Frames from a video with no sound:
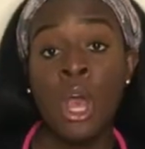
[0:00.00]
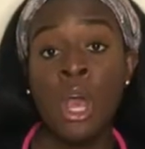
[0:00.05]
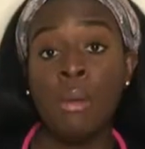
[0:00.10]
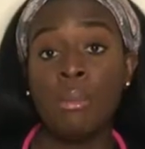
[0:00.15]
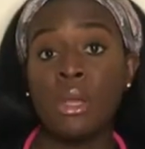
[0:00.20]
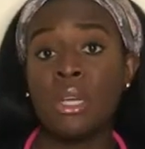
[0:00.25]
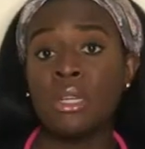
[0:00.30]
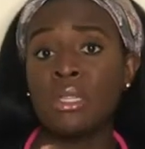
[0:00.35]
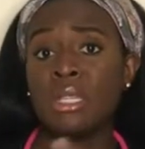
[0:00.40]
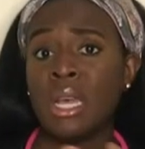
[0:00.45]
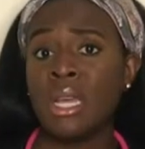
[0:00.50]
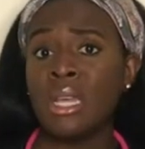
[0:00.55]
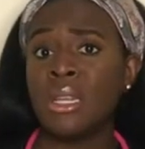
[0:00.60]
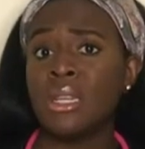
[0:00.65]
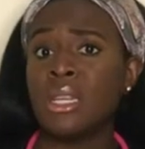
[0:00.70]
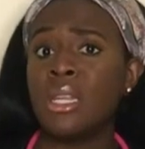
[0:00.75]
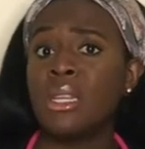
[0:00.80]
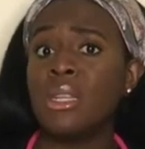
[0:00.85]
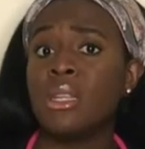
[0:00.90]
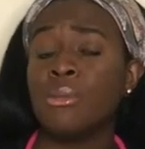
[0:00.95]
because that can
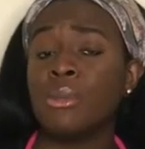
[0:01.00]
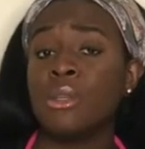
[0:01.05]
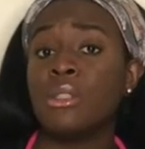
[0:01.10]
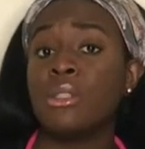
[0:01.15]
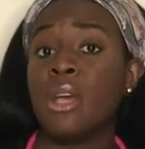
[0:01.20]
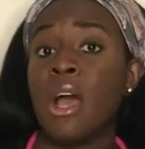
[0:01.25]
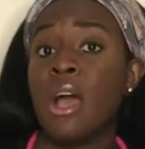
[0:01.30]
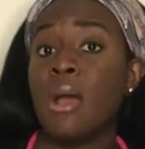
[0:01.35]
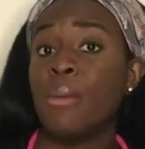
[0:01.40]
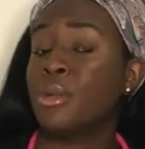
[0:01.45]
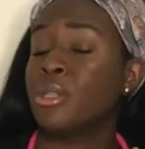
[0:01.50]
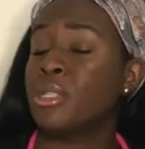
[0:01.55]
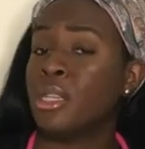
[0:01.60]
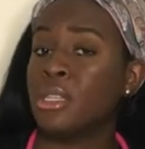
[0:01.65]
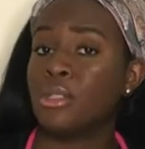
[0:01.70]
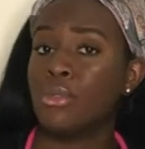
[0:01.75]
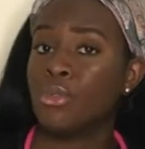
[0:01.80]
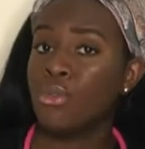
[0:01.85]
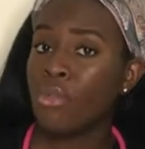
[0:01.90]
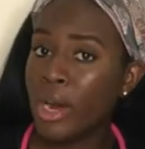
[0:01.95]
lead them into
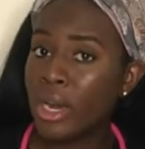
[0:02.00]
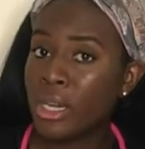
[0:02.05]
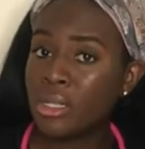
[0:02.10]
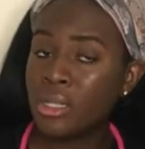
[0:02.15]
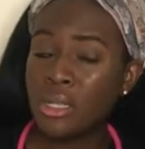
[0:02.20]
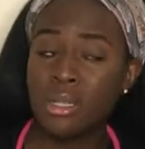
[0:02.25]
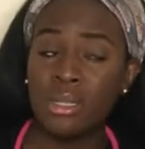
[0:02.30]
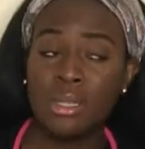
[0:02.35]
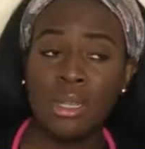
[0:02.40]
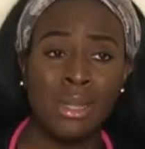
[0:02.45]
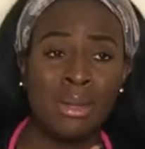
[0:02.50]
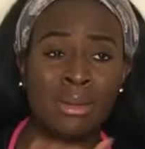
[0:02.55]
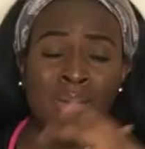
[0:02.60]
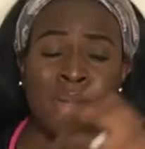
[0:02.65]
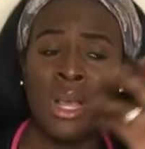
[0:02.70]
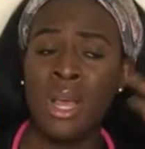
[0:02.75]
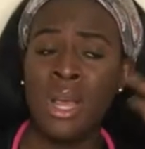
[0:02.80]
hypertensive crisis, can